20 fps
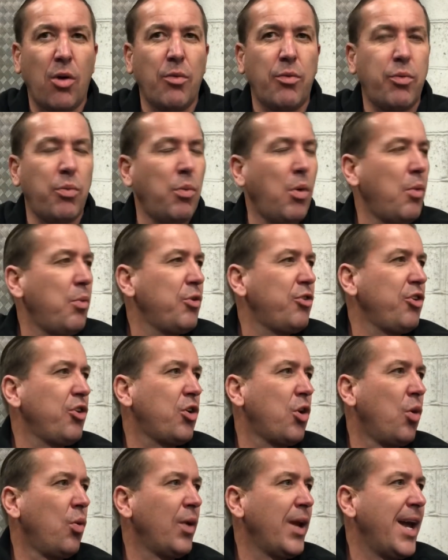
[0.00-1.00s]
what would you
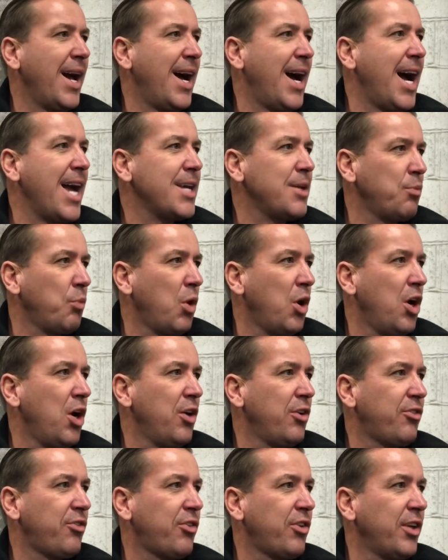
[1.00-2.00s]
call it, hate
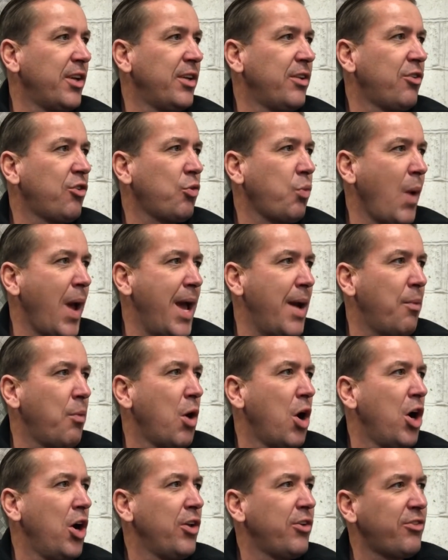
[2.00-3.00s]
words and swear
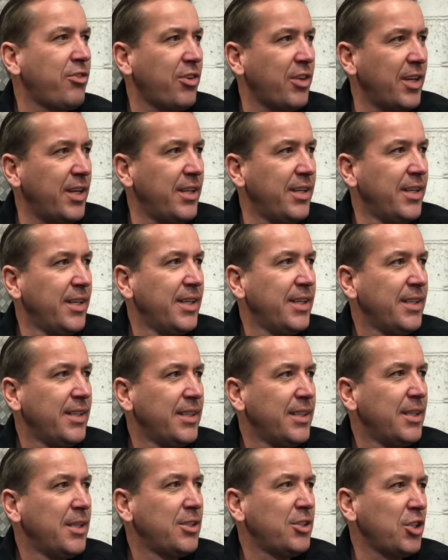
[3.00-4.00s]
words and
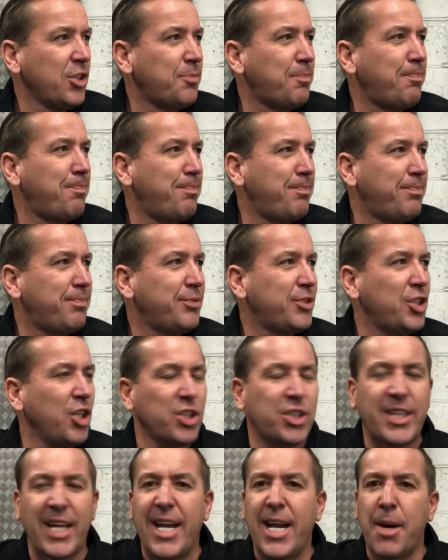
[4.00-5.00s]

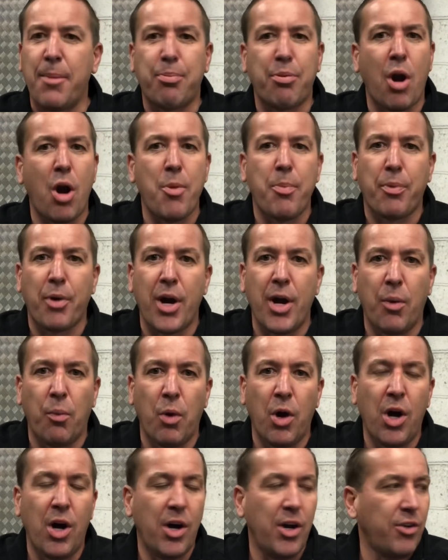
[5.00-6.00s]
just inappropriate
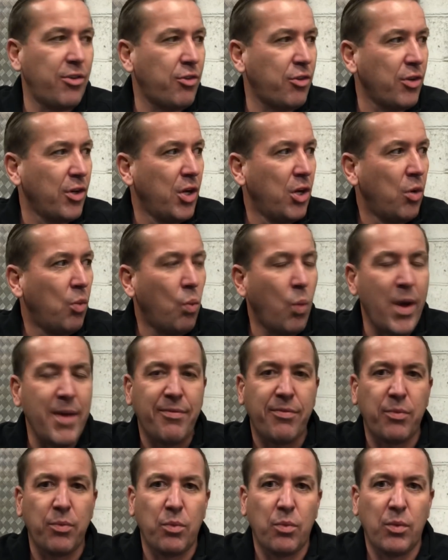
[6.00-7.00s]
words
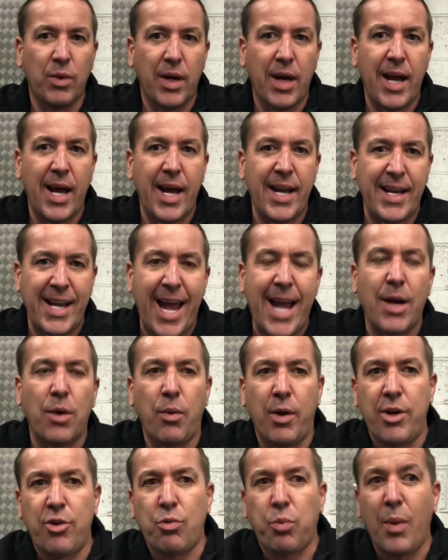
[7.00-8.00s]
and
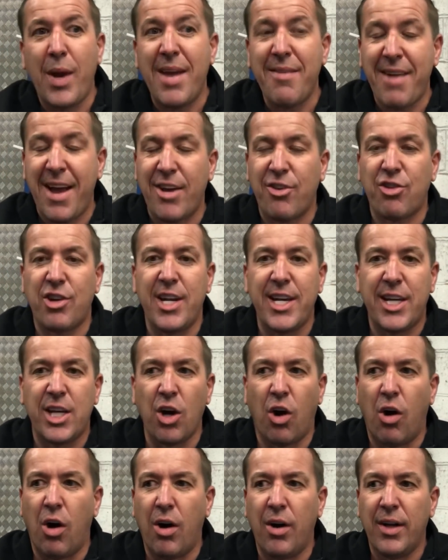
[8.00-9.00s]
language. We have actually
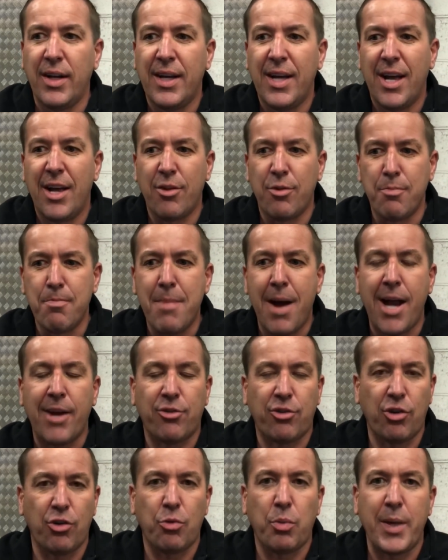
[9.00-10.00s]
got as
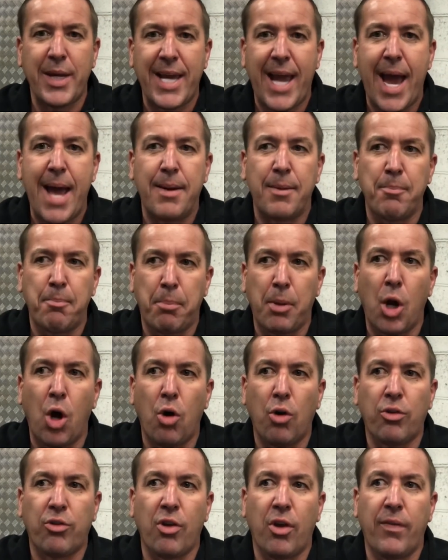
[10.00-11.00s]
much as we can
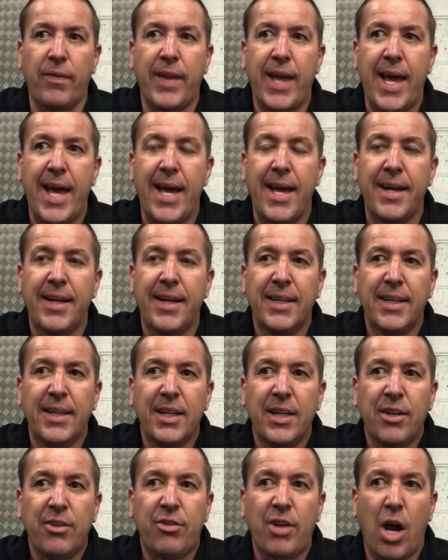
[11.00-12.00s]
blocked on there.
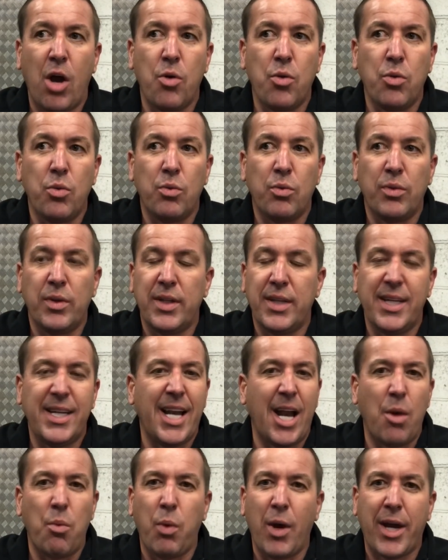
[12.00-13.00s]
So, you
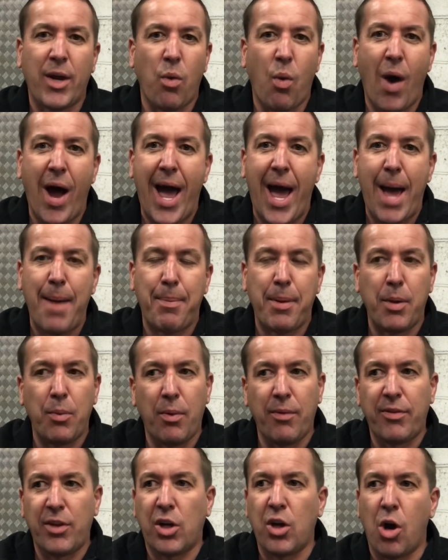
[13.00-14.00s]
know, we're quite happy
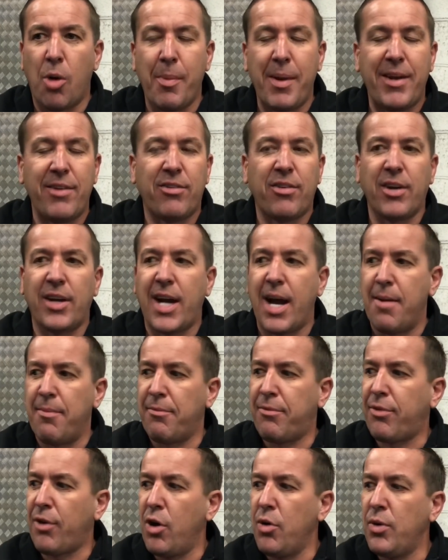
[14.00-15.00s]
with the comments that come
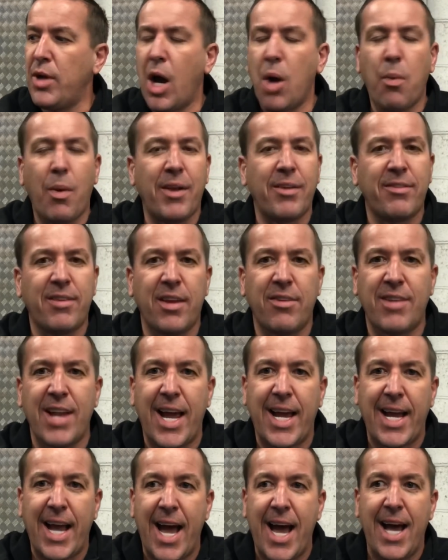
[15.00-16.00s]
through. No one says
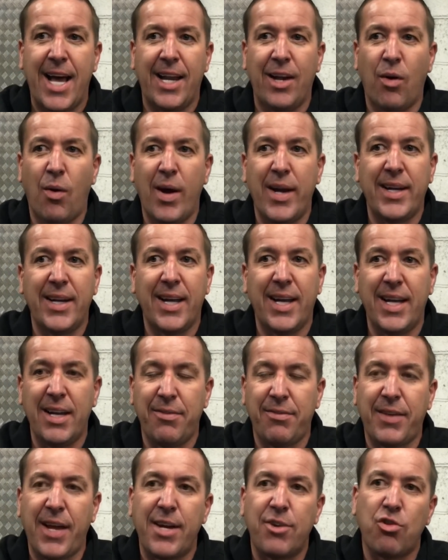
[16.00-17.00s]
nothing out of line, and
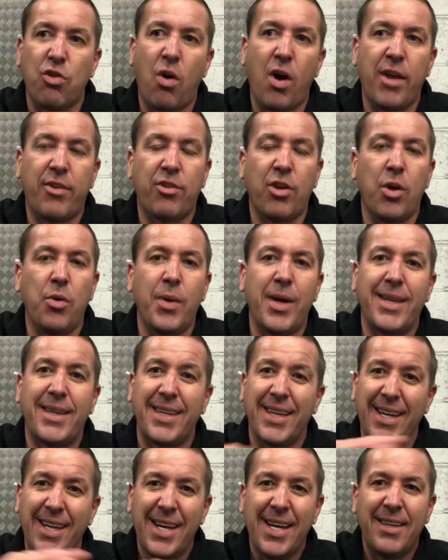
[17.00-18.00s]
if they try to, it
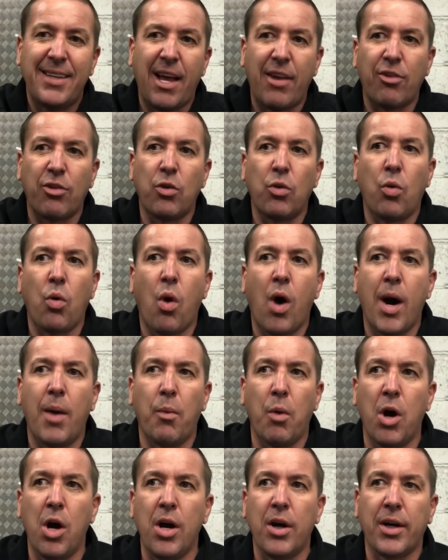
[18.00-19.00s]
doesn't quite
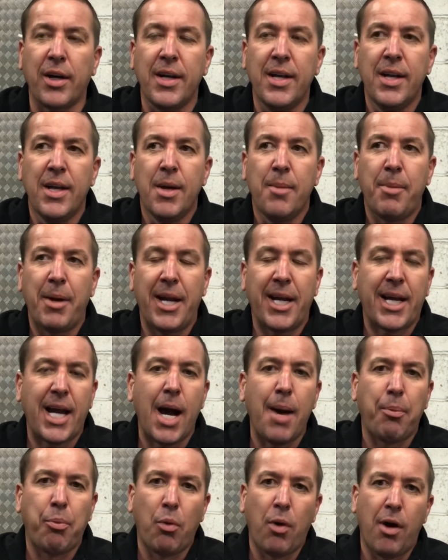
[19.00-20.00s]
work. But the
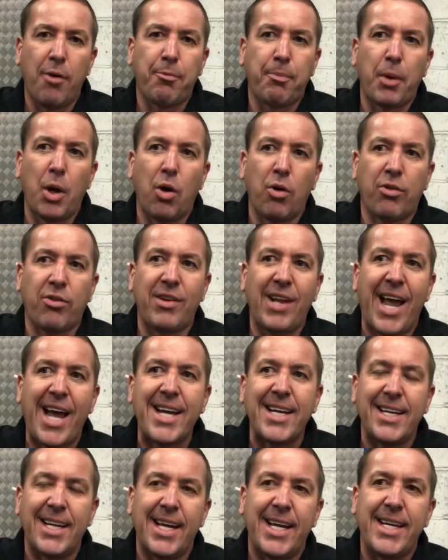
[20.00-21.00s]
couple I've blocked
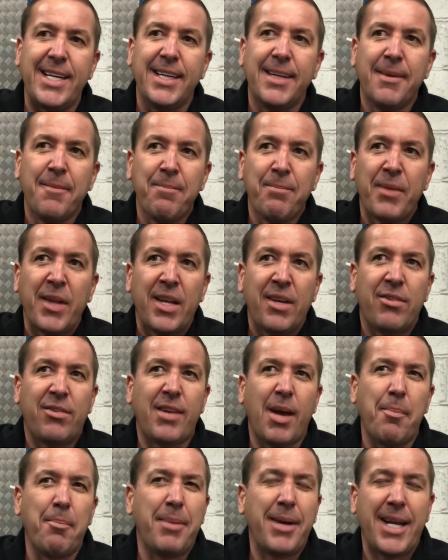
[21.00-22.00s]
lately,
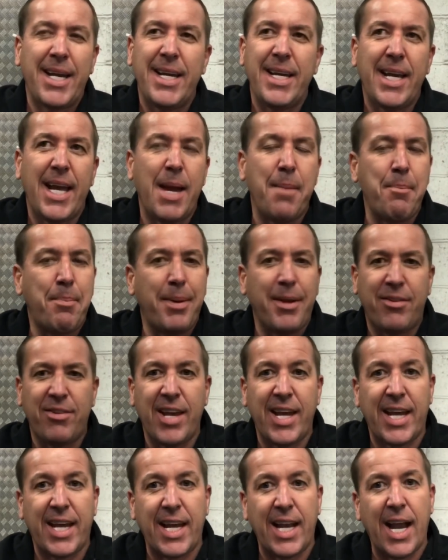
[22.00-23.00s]
somebody in
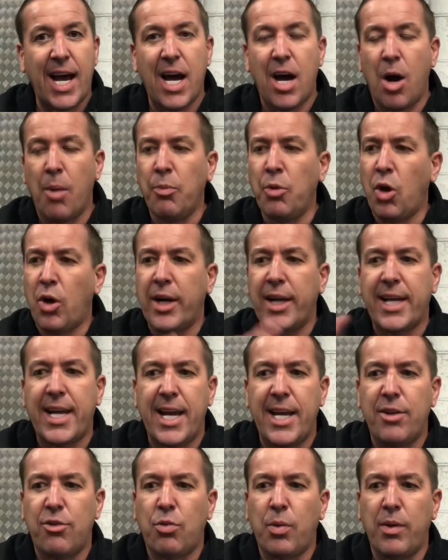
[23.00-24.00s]
particular, I'm not going to get
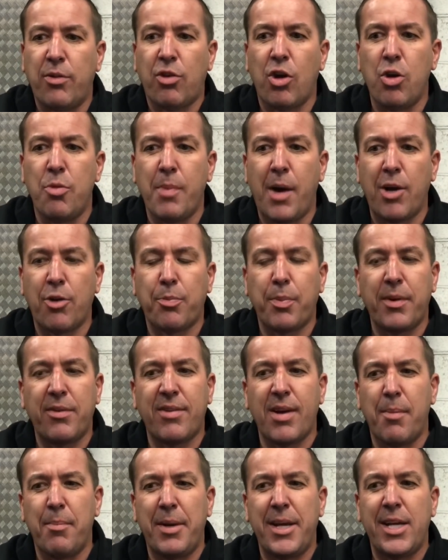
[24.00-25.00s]
into it too much, but
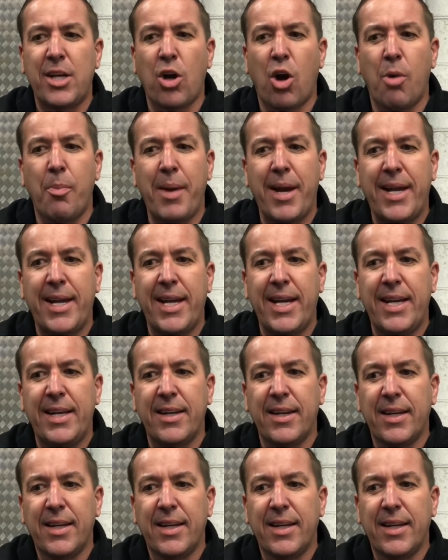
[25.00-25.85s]
somebody commented